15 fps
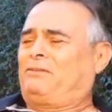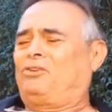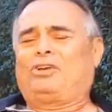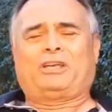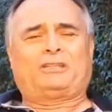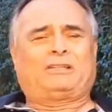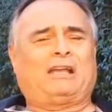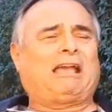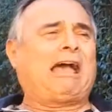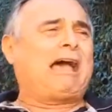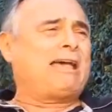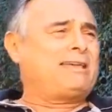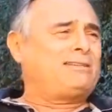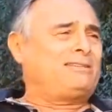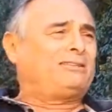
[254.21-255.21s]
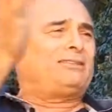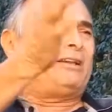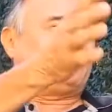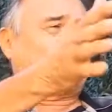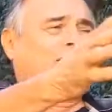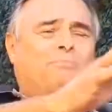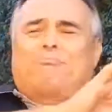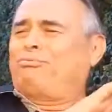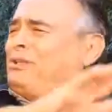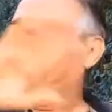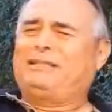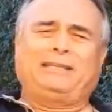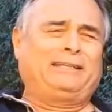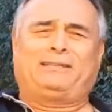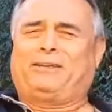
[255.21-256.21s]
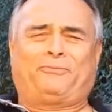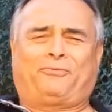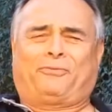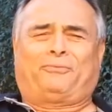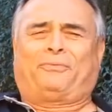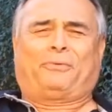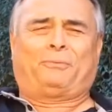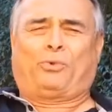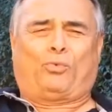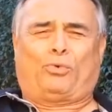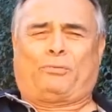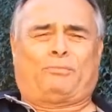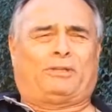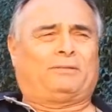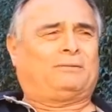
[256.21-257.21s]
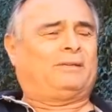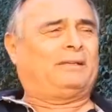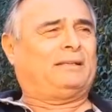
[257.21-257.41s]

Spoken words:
look, the guys are completely different from the women.